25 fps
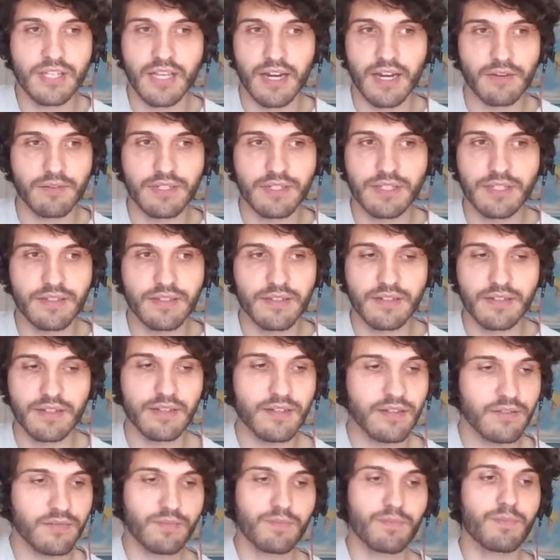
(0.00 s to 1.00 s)
thought it was
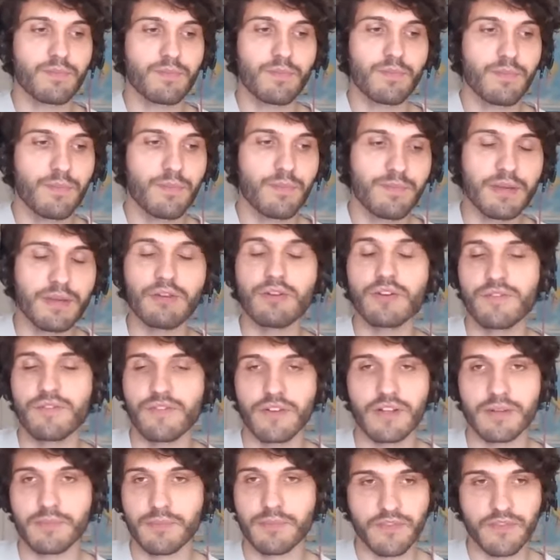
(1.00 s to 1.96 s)
beautiful and